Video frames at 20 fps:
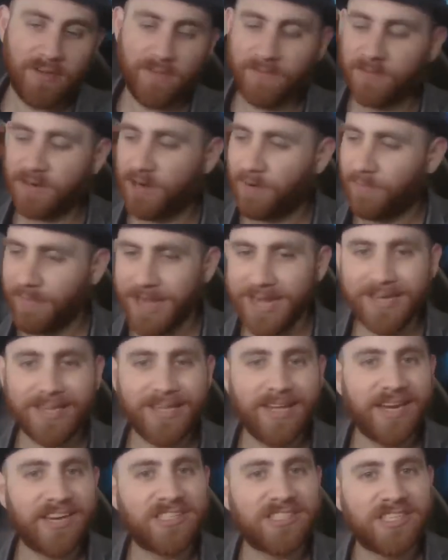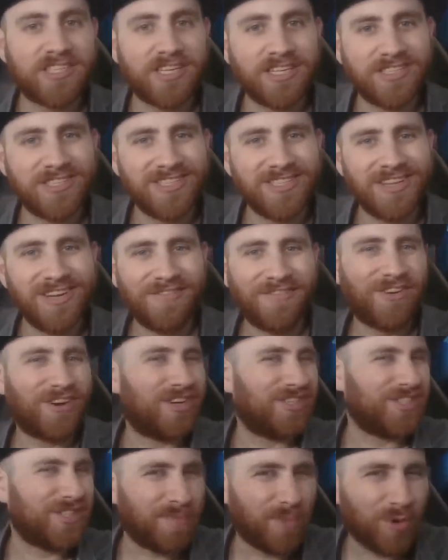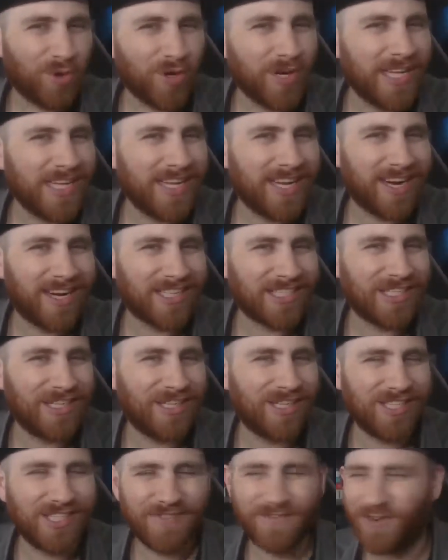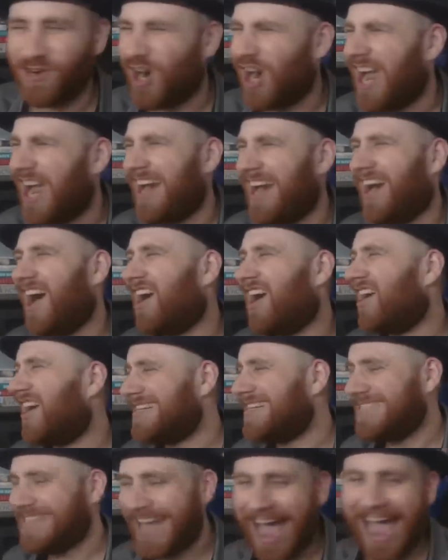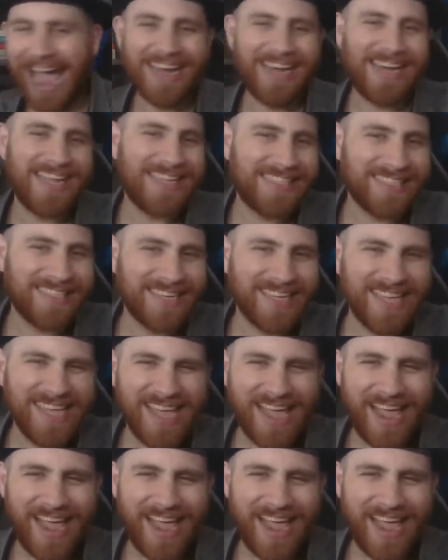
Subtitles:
For our main character, for our supporting characters, for our antagonist,